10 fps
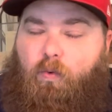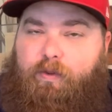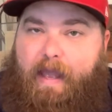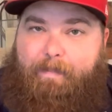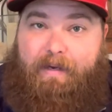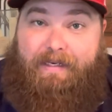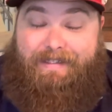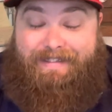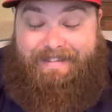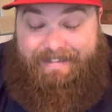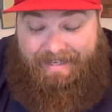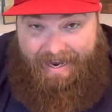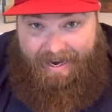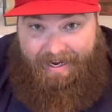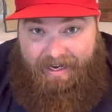With that being
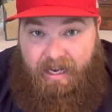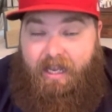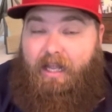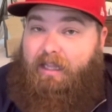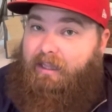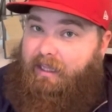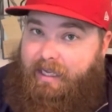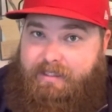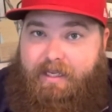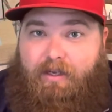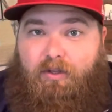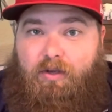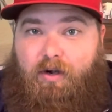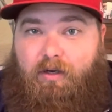said, let's take a look at our